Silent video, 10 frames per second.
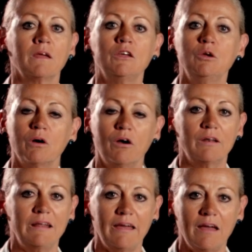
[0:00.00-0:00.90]
You
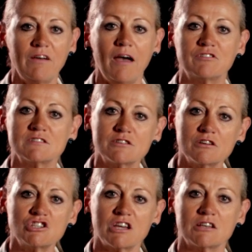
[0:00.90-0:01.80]
only ever have to
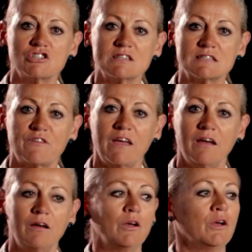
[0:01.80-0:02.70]
surcharge this
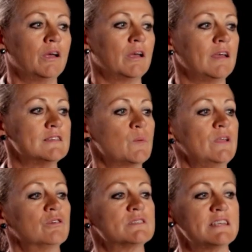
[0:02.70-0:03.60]
fare is
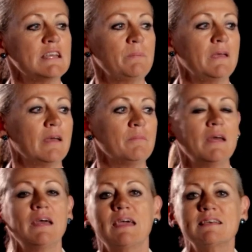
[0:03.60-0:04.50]
when your TPM
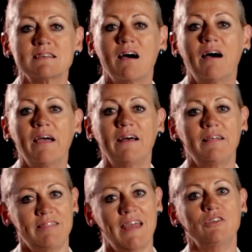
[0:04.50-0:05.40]
is higher
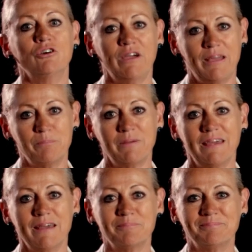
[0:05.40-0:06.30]
than your
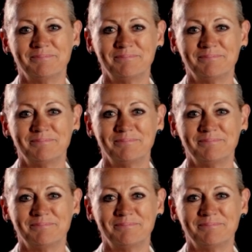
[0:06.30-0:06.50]
MPM.